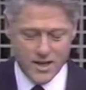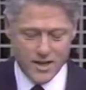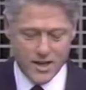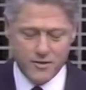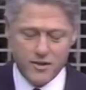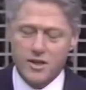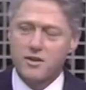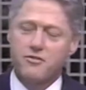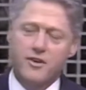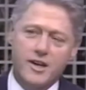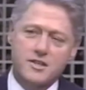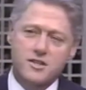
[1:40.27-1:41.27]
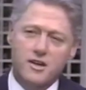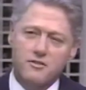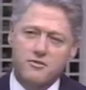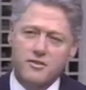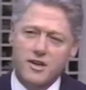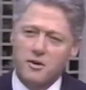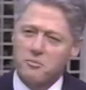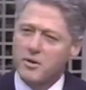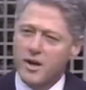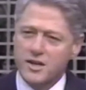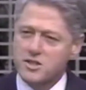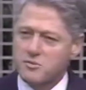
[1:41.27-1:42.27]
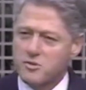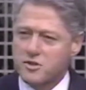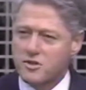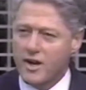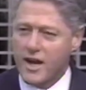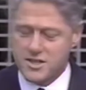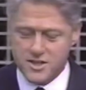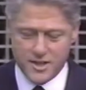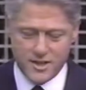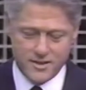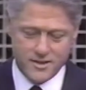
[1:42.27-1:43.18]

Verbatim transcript: Even in the face of impossible tragedy,